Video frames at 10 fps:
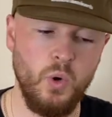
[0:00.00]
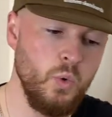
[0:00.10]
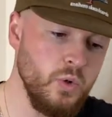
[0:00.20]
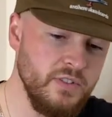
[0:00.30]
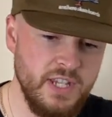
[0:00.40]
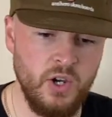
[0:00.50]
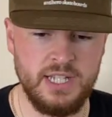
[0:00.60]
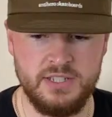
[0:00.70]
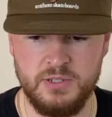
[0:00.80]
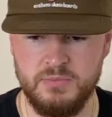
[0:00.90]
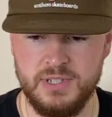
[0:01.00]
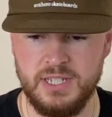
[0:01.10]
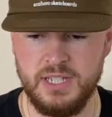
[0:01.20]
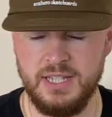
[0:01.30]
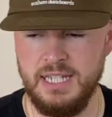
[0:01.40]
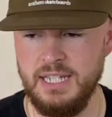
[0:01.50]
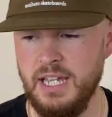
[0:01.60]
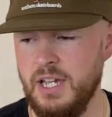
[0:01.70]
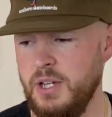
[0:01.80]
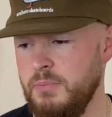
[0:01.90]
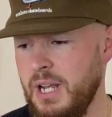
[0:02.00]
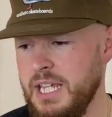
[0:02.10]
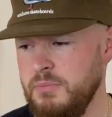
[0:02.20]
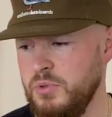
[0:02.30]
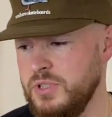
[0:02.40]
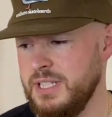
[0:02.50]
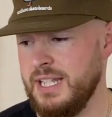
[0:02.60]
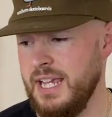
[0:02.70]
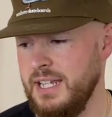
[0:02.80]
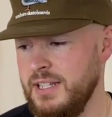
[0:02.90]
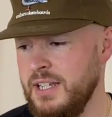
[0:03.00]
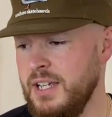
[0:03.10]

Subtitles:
All of the items, the labels stayed